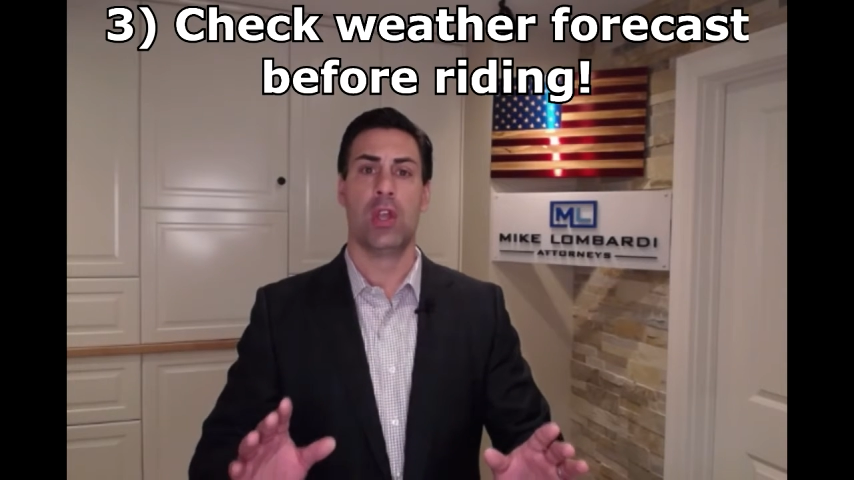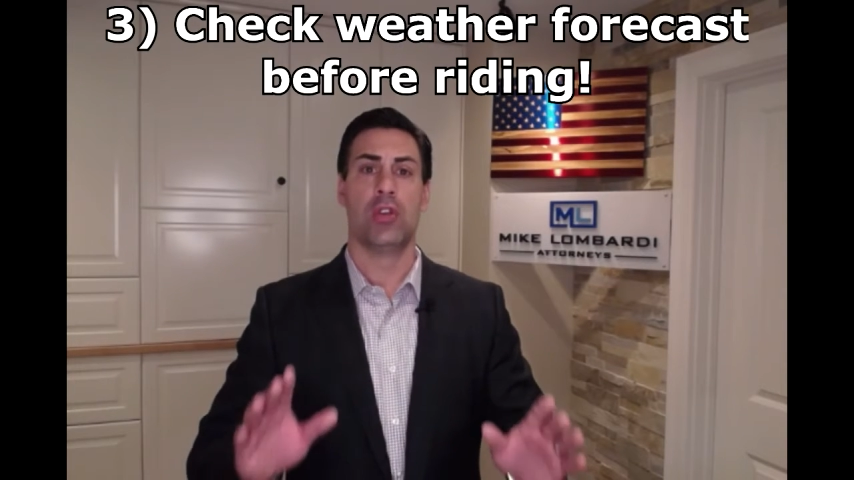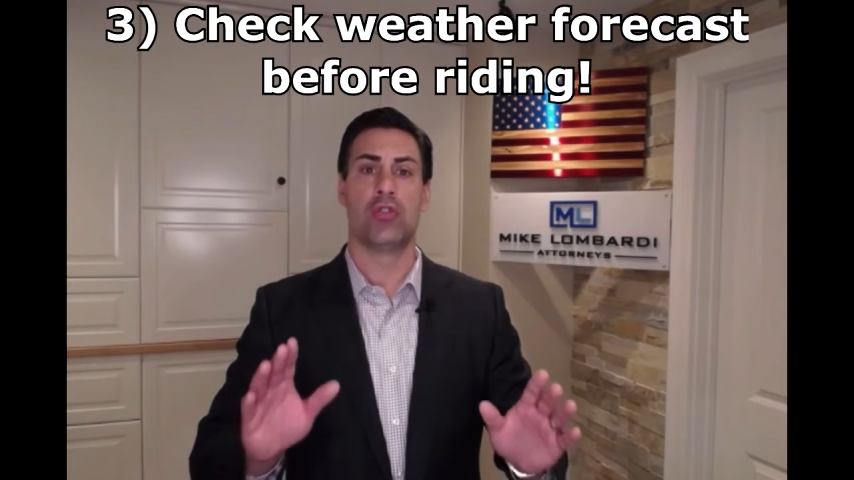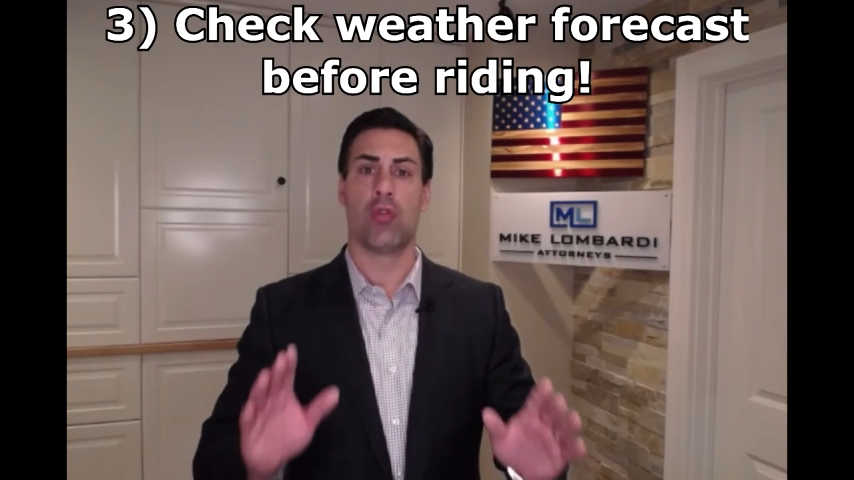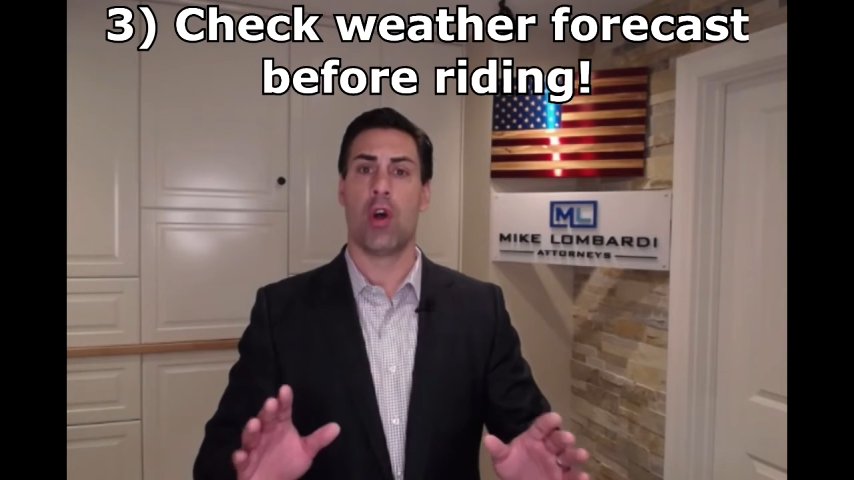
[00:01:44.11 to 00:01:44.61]

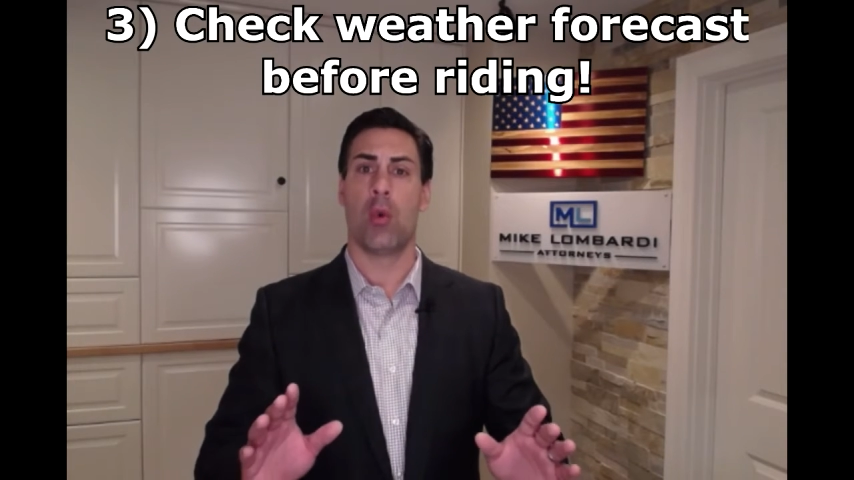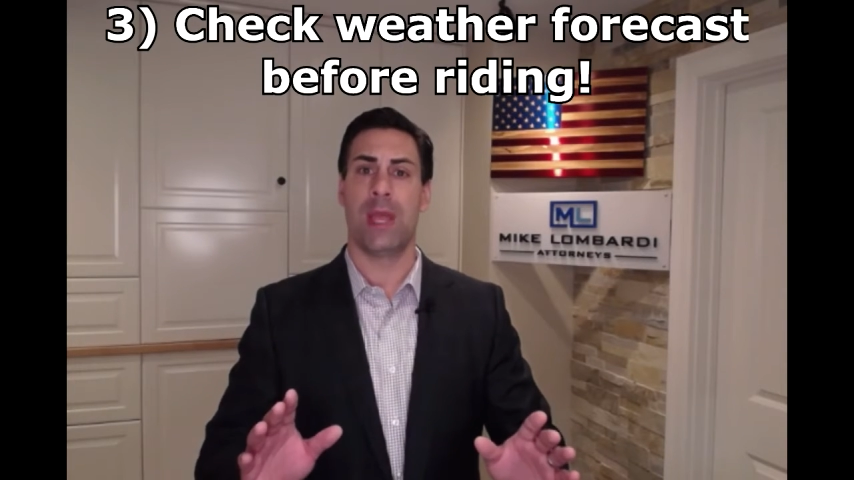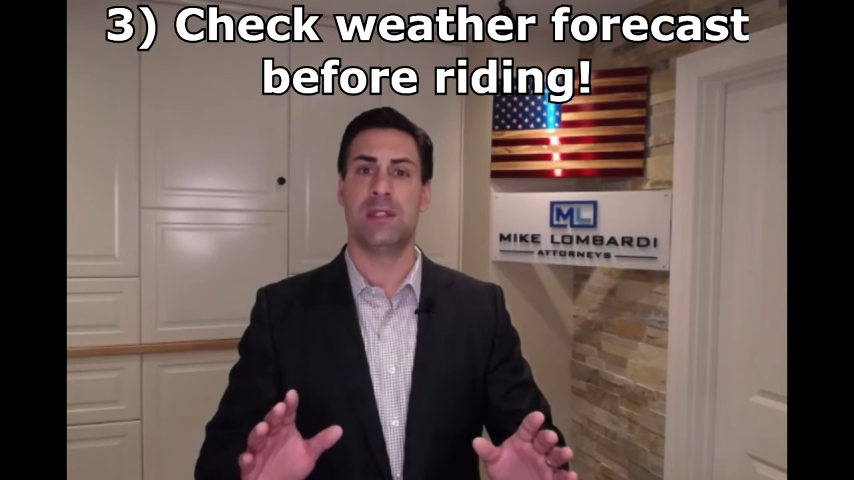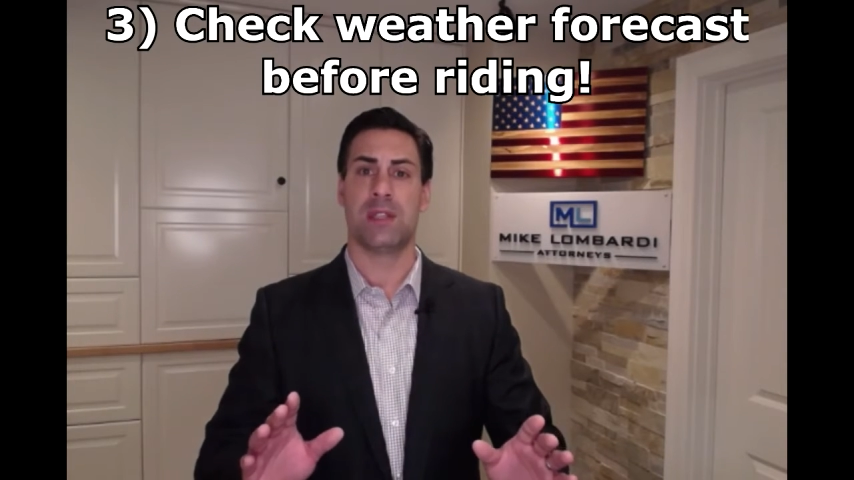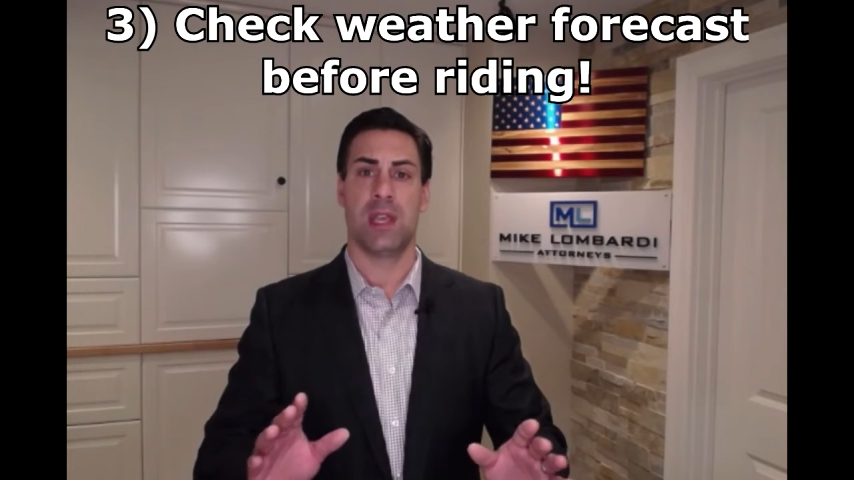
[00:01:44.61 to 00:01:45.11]
Strong
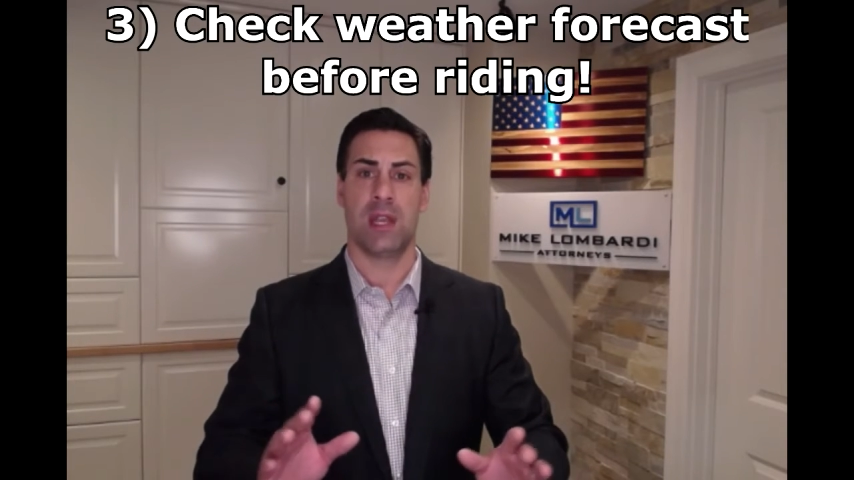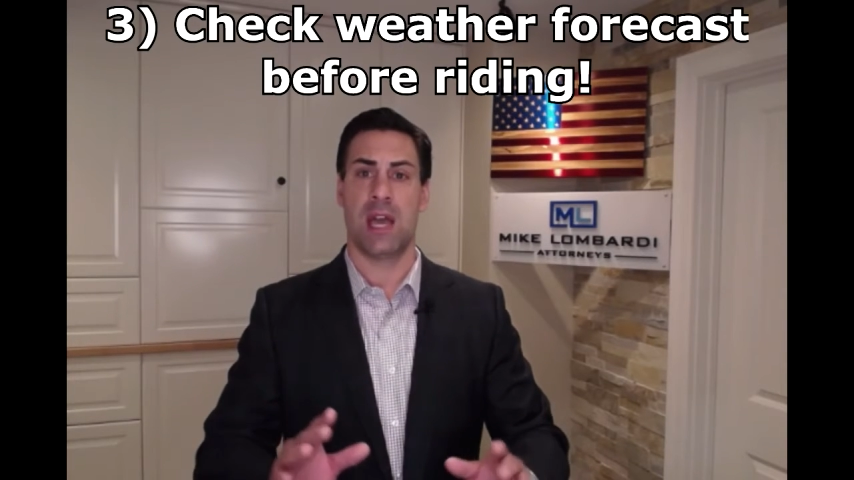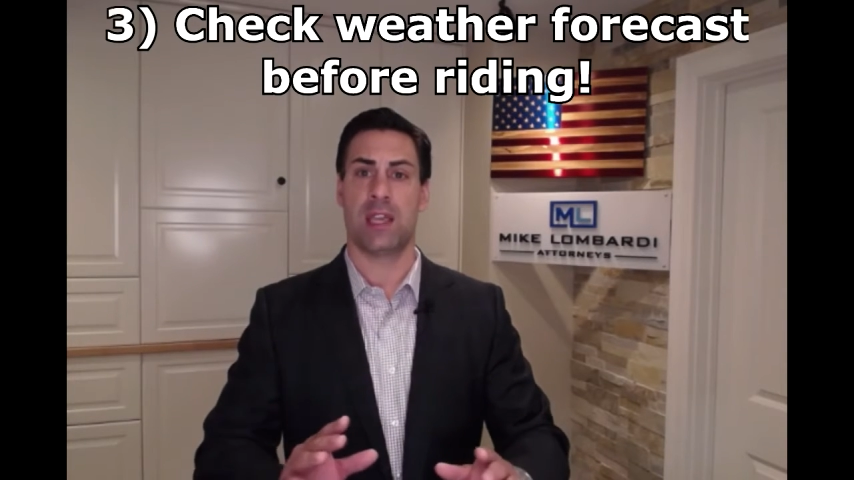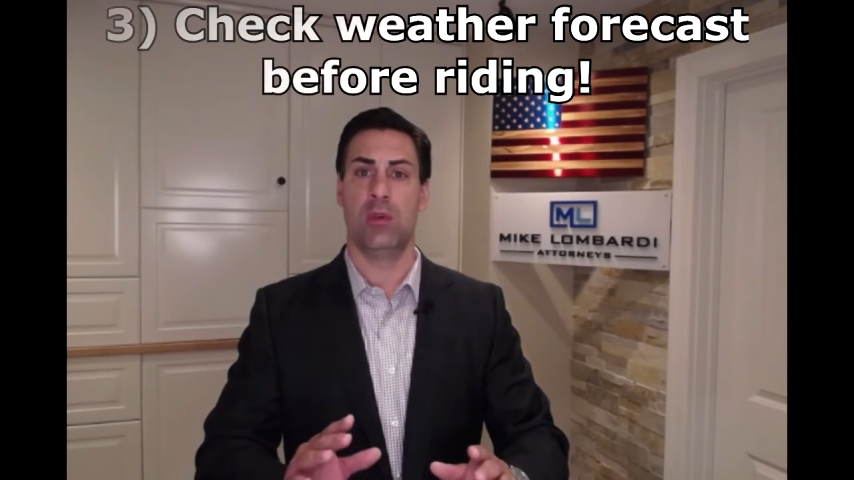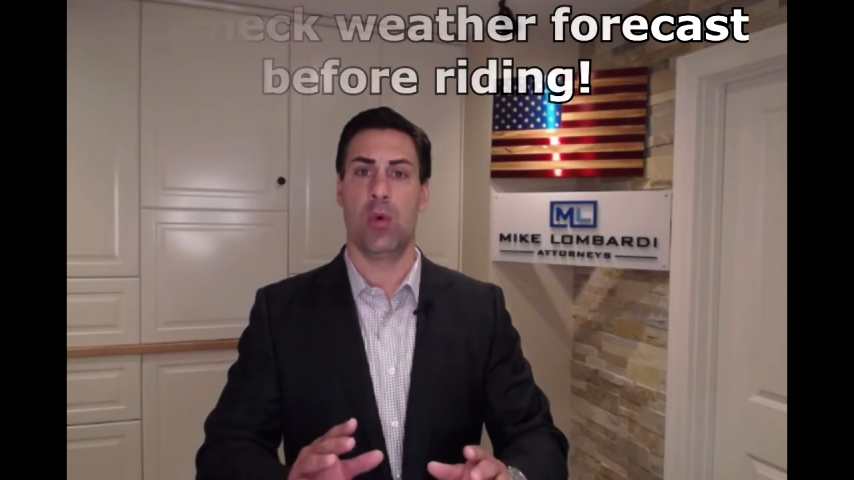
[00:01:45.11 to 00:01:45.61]
winds can
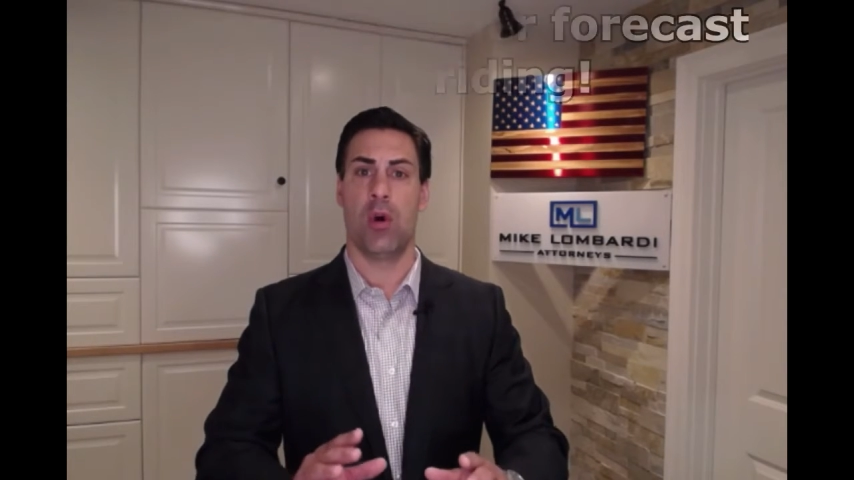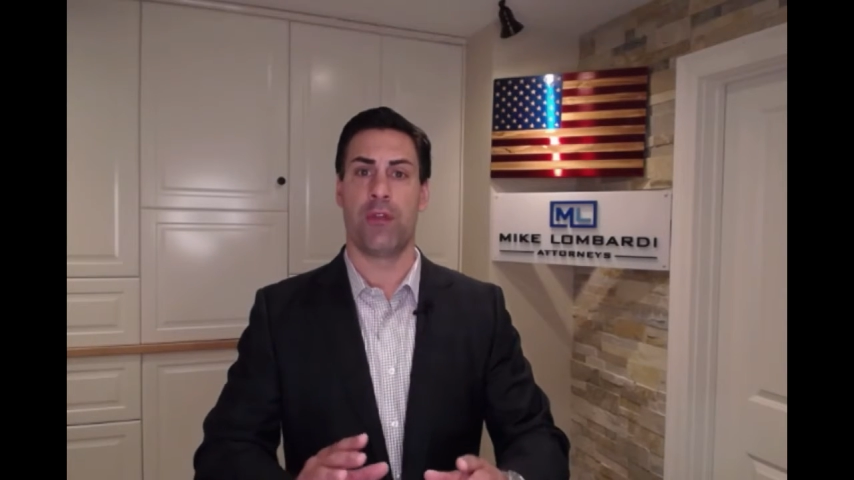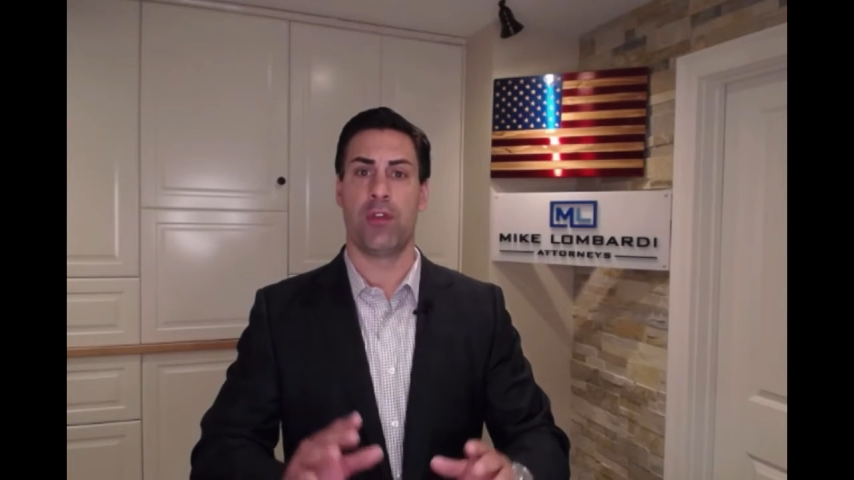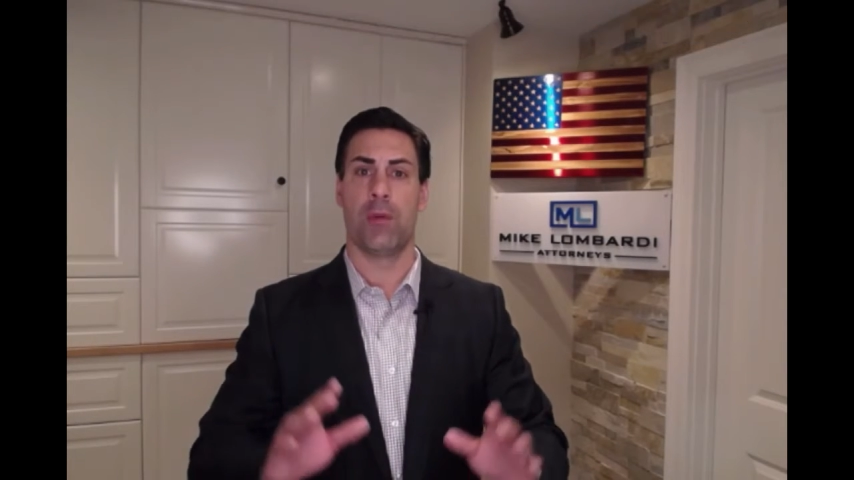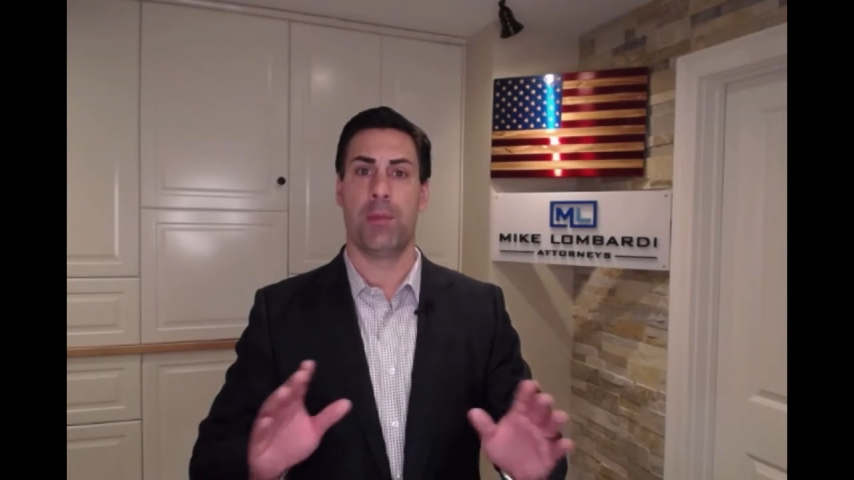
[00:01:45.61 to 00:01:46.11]
knock you
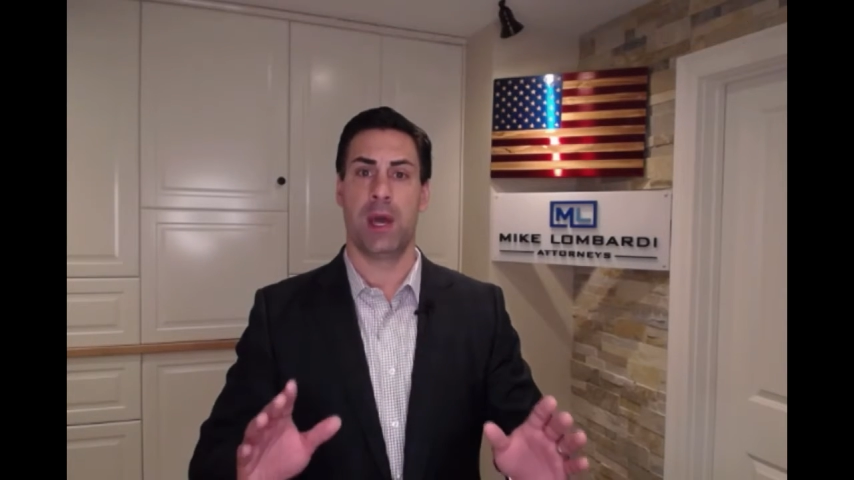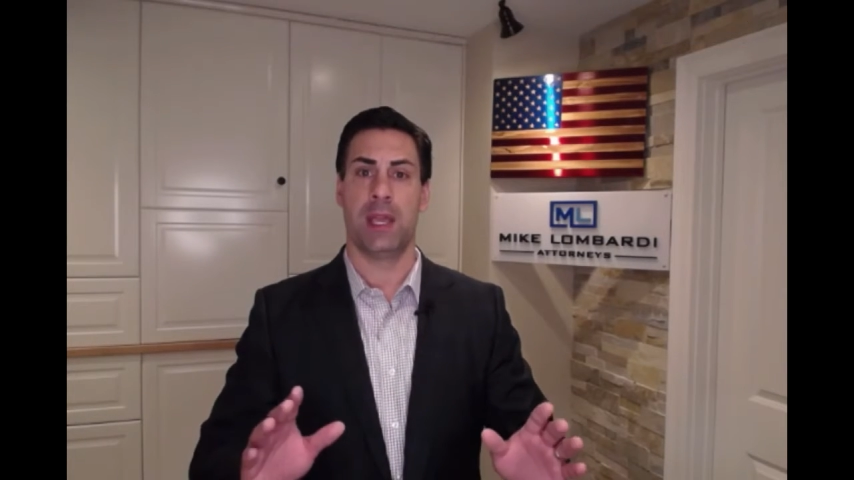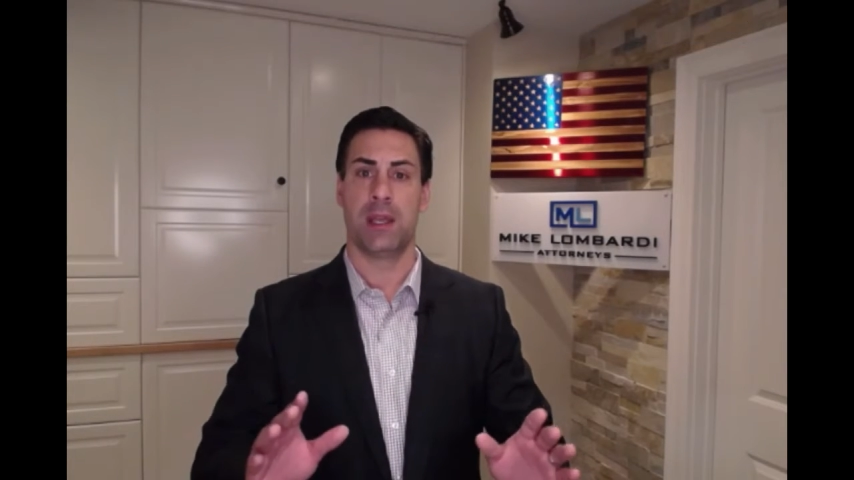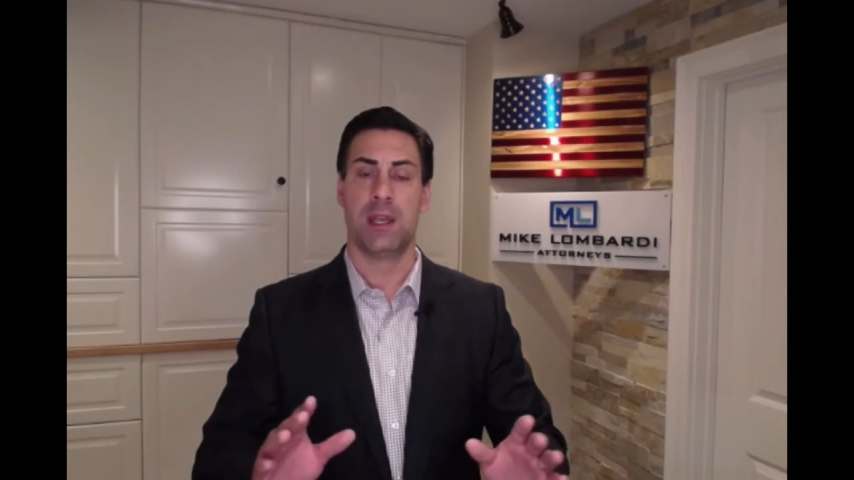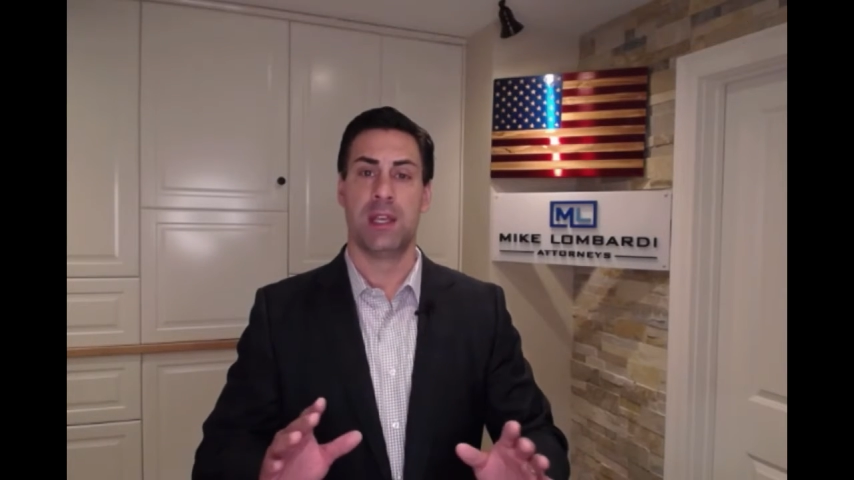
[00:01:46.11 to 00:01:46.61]
off your
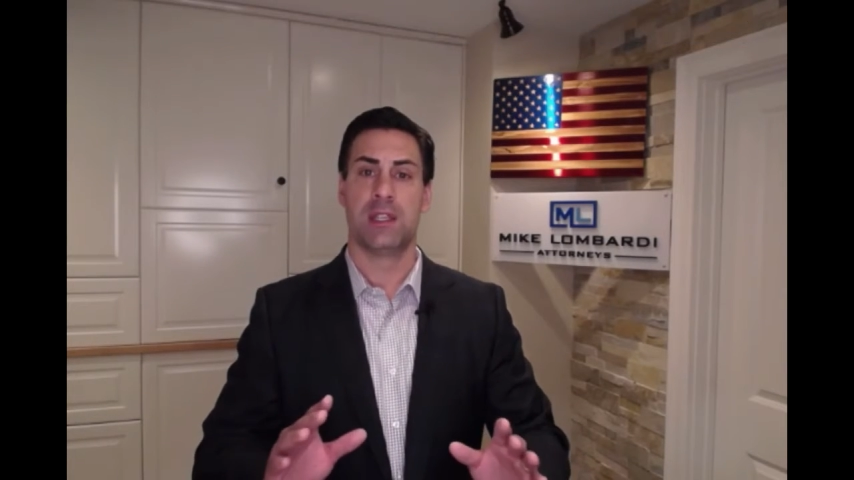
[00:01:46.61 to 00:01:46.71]
bike.